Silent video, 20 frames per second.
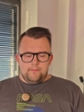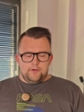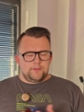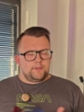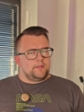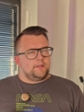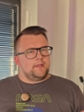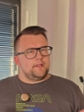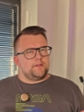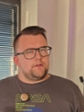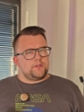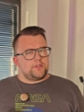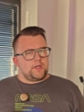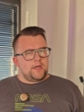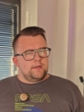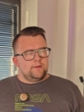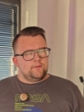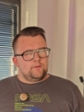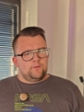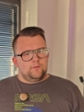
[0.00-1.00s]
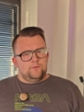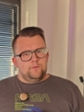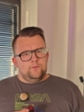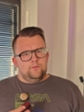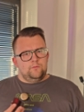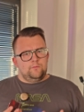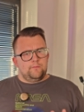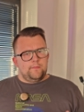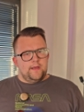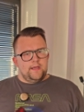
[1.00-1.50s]
But they did decide
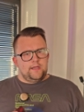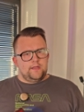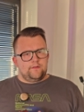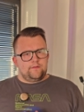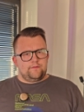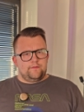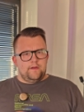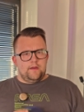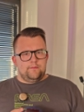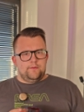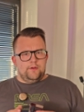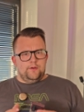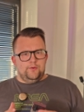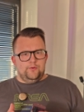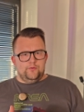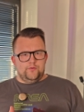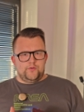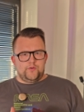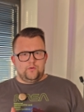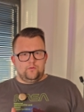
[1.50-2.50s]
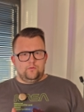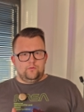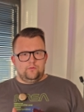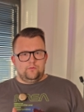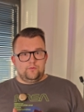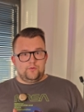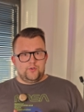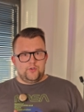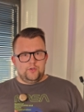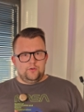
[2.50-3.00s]
to make it very neutral
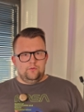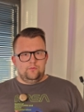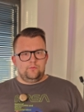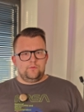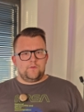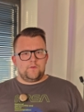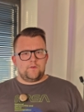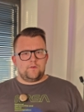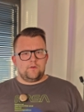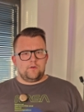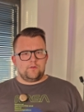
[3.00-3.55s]
tuned,